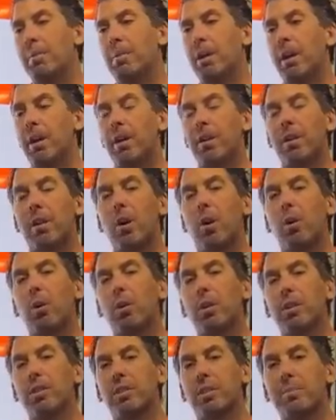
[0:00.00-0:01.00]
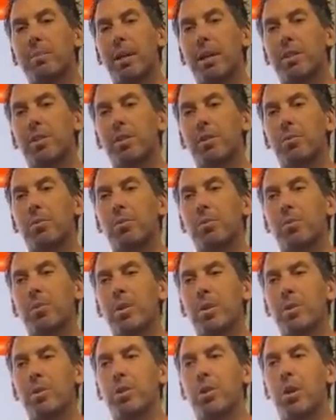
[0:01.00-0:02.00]
But our goal is to make sure
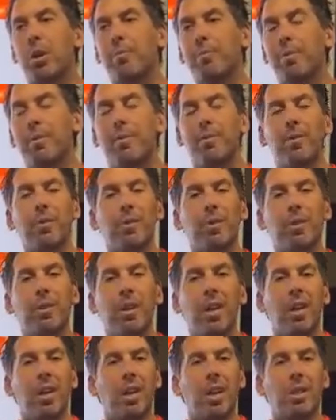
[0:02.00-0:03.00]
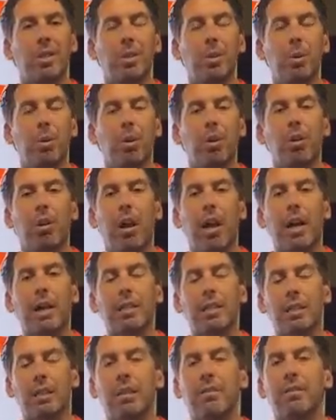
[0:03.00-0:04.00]
when you show up for a 2
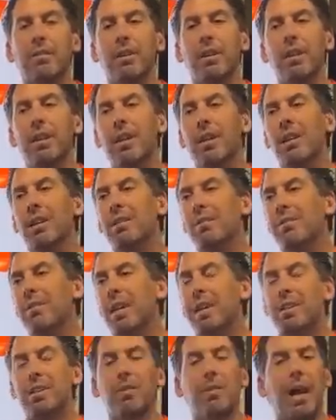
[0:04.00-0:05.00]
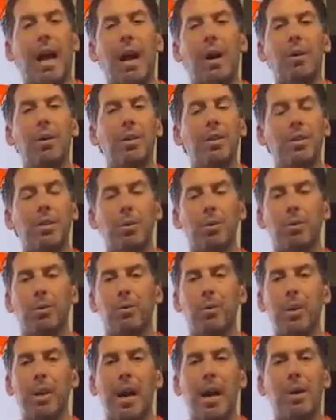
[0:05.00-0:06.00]
o'clock delivery, that you're out in 2 or
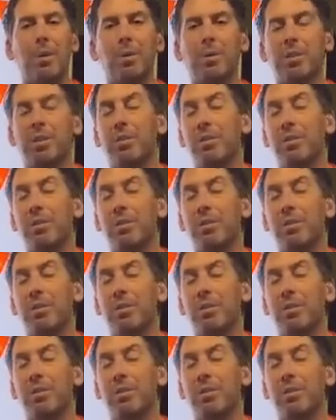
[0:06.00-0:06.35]
3 hours.